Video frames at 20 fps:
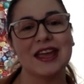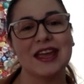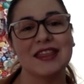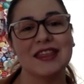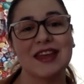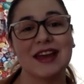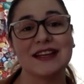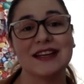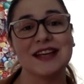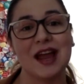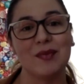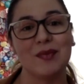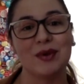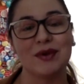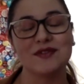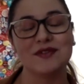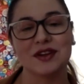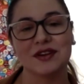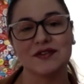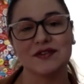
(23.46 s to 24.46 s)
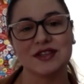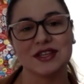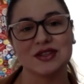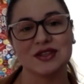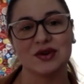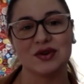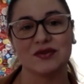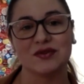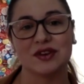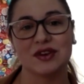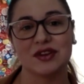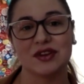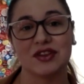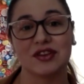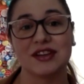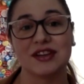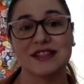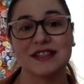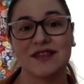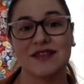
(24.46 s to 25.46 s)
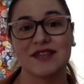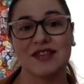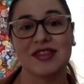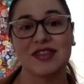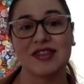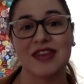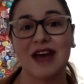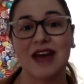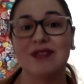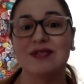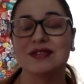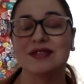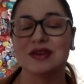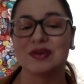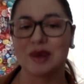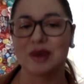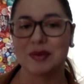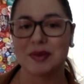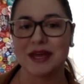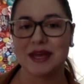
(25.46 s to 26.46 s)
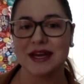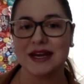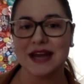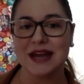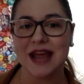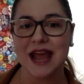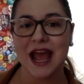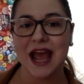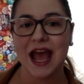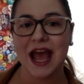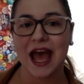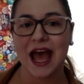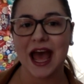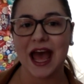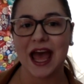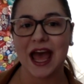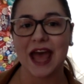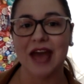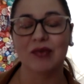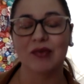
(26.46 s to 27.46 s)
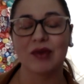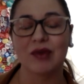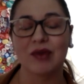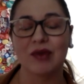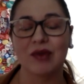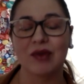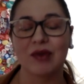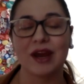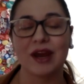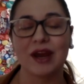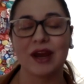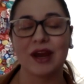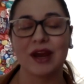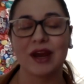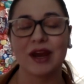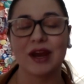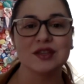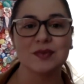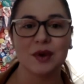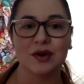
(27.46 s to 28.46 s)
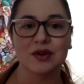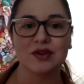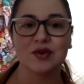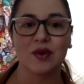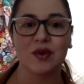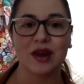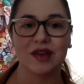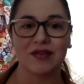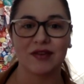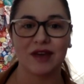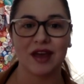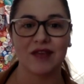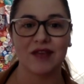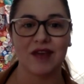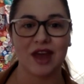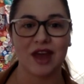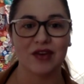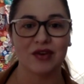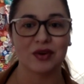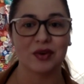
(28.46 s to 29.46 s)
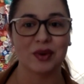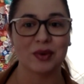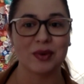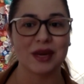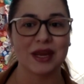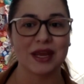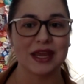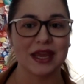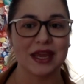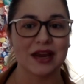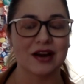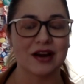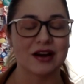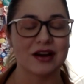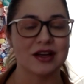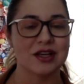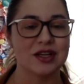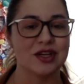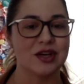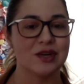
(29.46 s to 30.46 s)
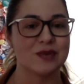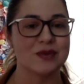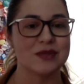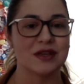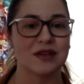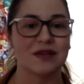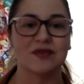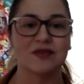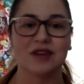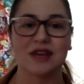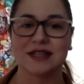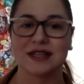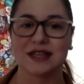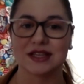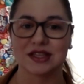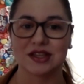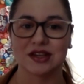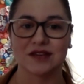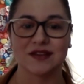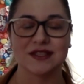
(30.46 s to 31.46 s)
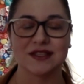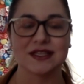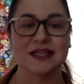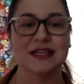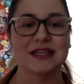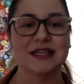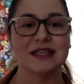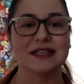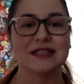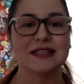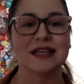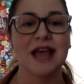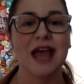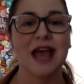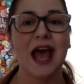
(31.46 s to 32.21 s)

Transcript: In that time, we've served just over 37,000 women. And right now we average about 2,500 women a year in terms of dressing services,